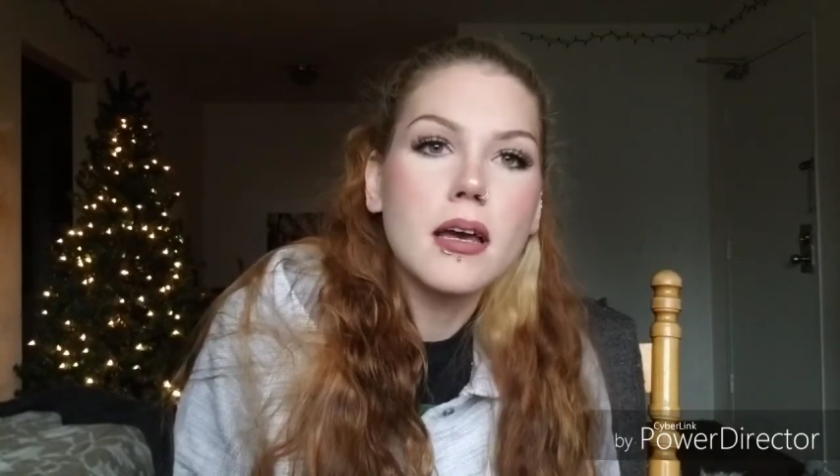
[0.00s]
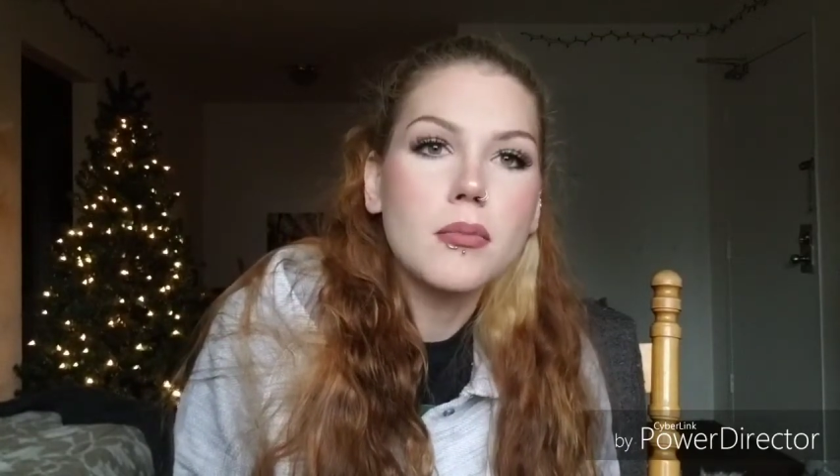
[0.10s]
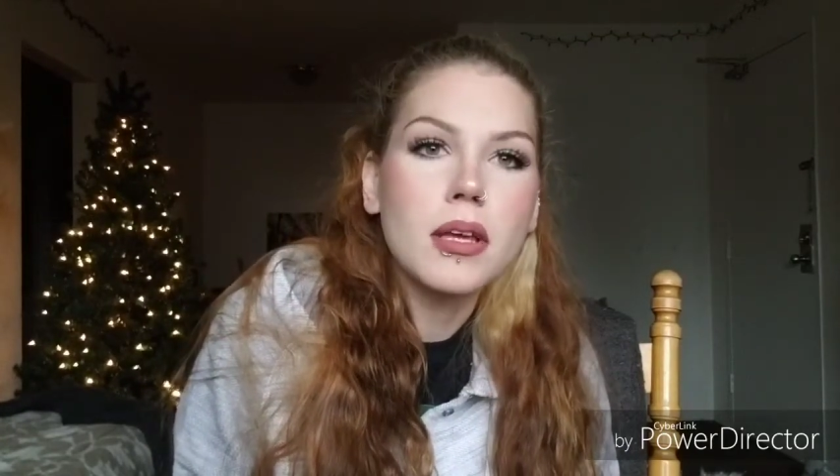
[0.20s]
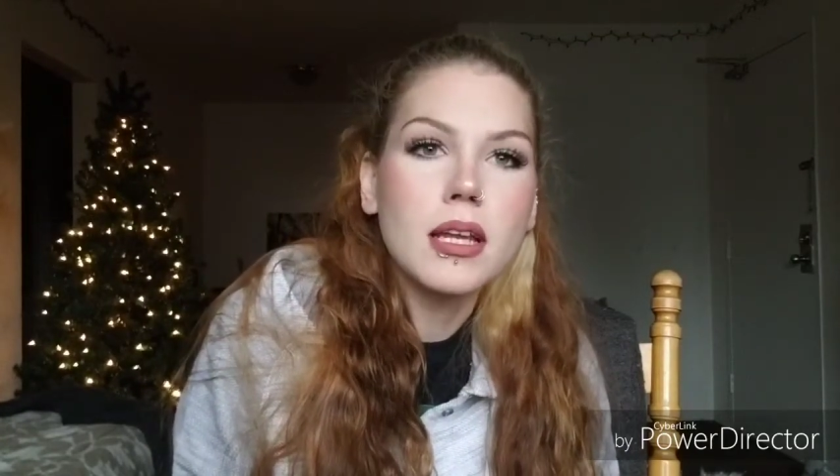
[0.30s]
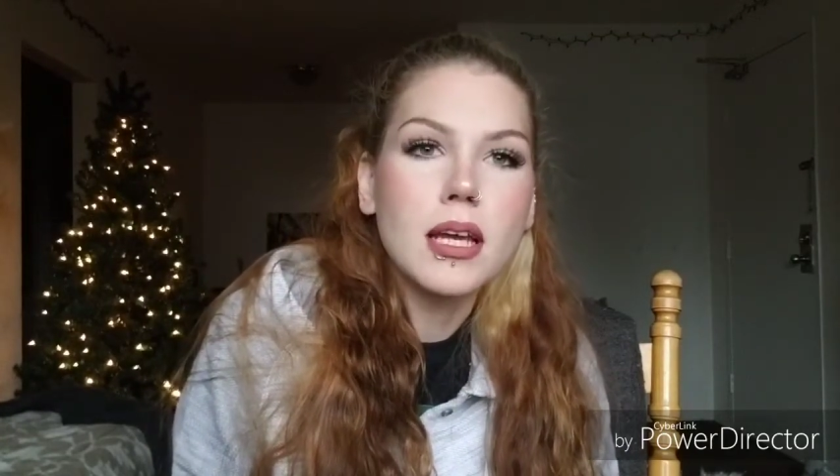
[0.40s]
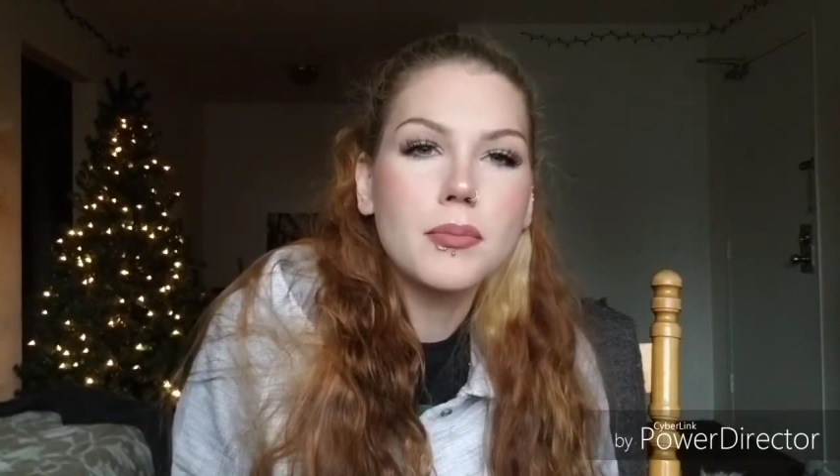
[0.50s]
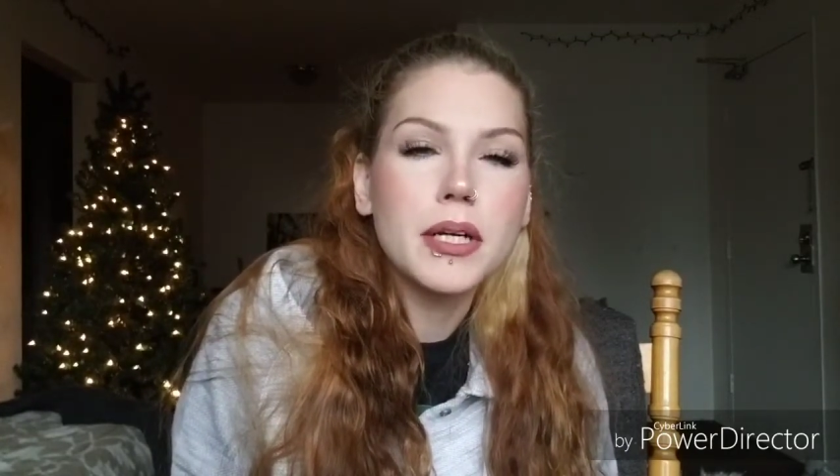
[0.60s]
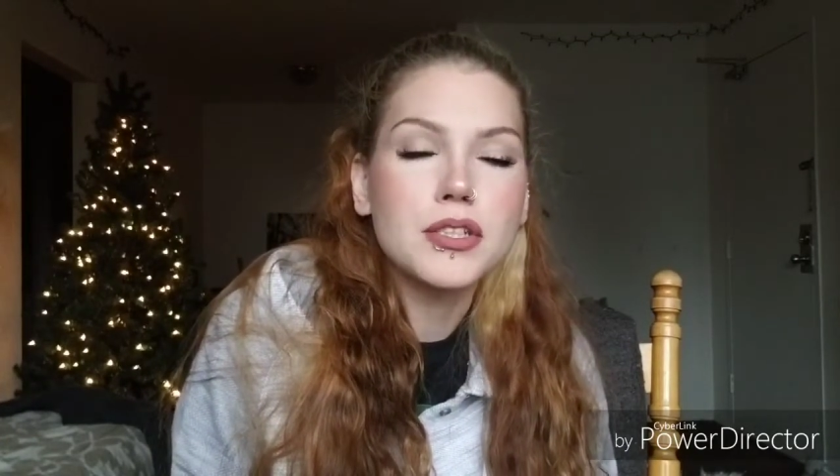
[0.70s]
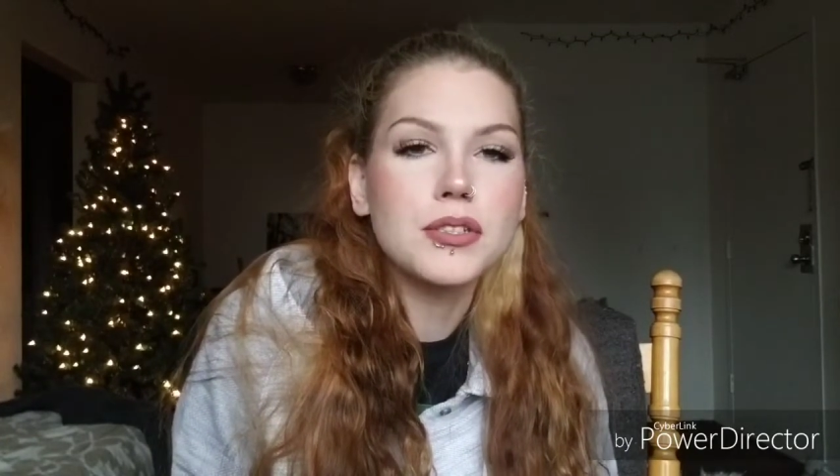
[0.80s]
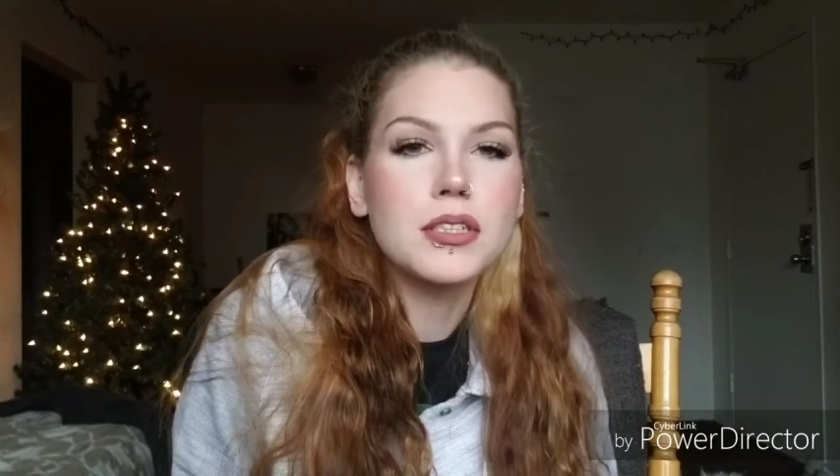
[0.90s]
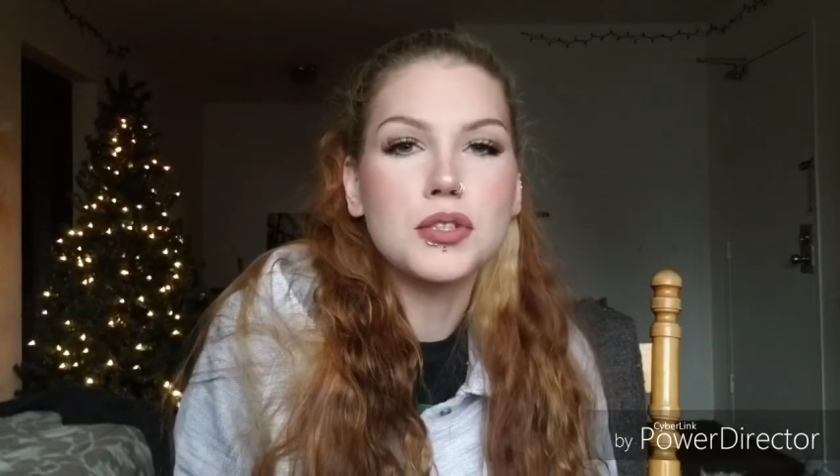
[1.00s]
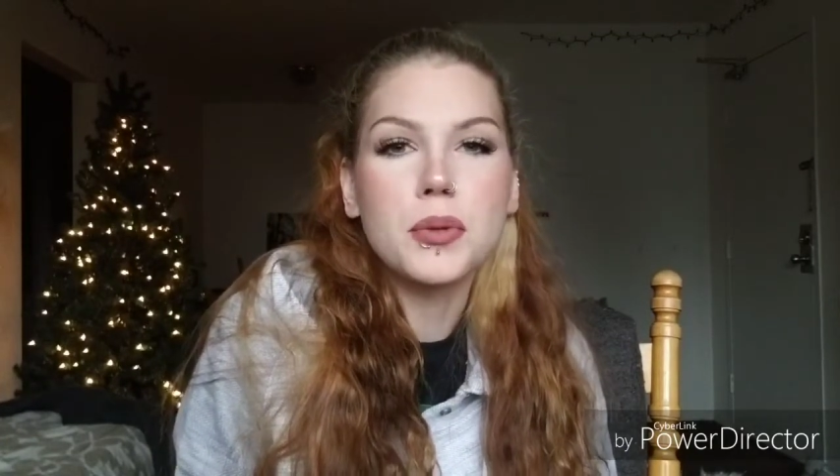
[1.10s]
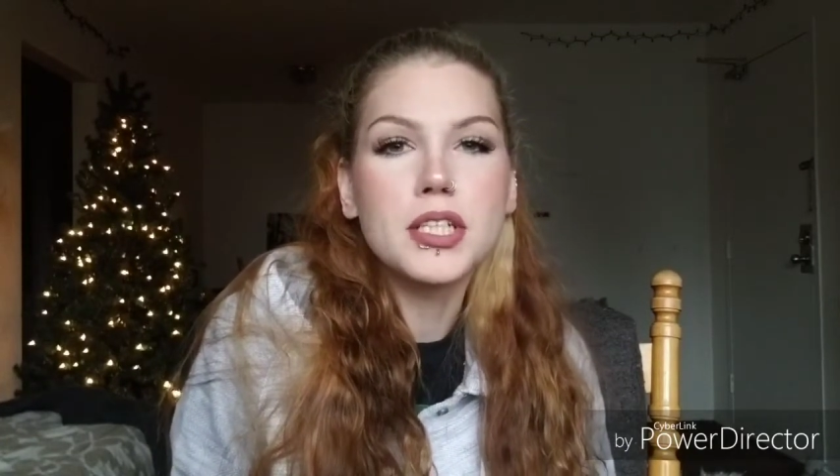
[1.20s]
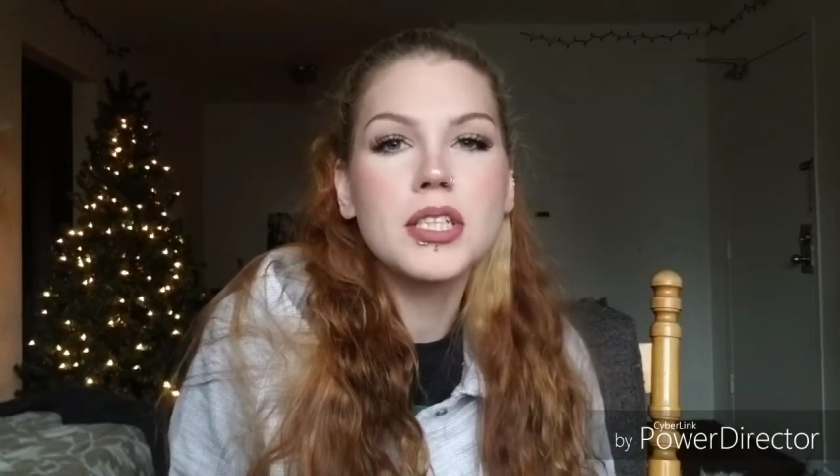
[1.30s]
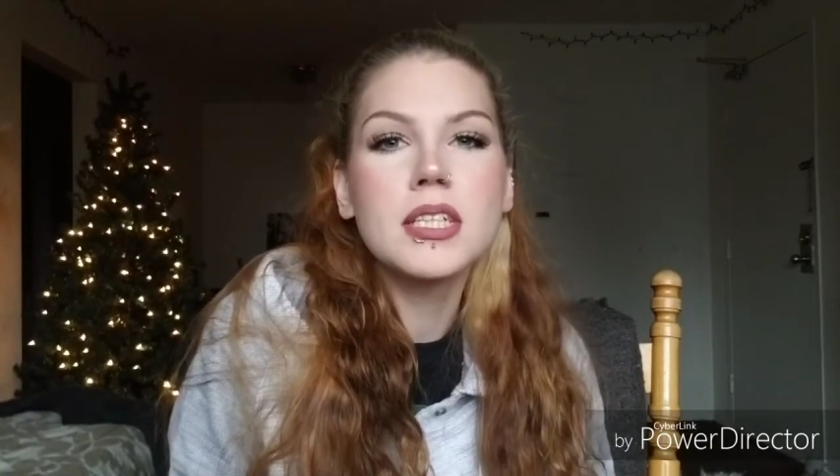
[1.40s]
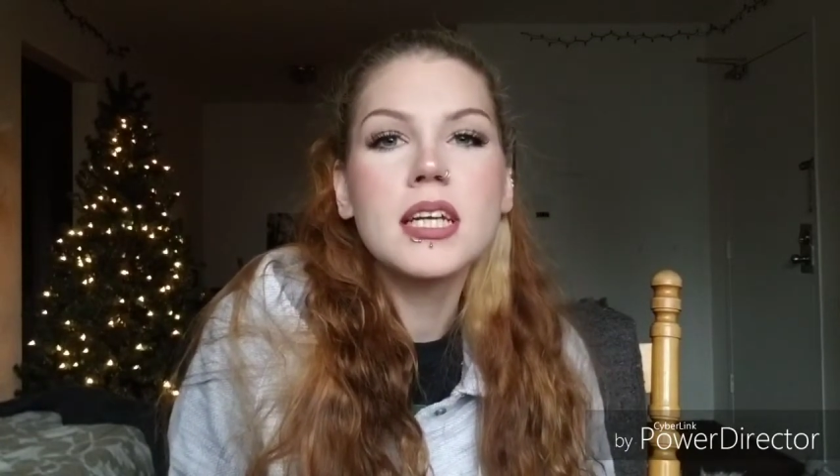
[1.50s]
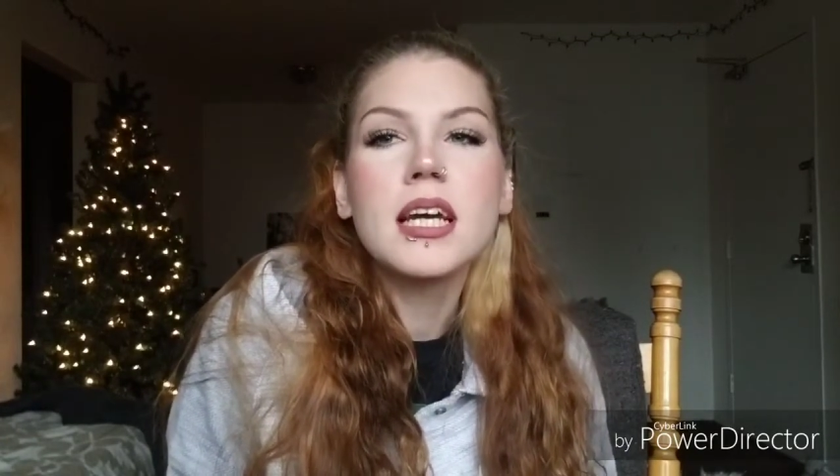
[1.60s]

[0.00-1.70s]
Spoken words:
am in a pressure situation.